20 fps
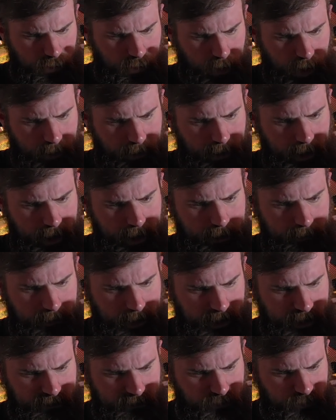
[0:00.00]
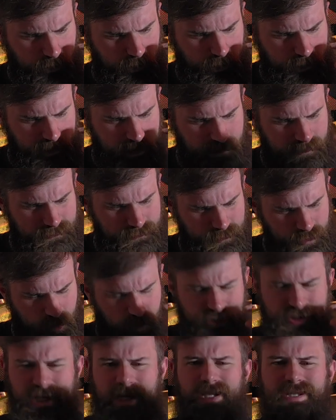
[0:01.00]
whereby I'm kind of going a bit
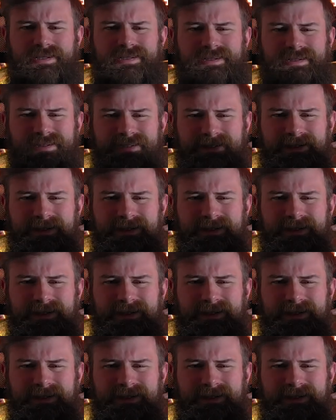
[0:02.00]
cross-eyed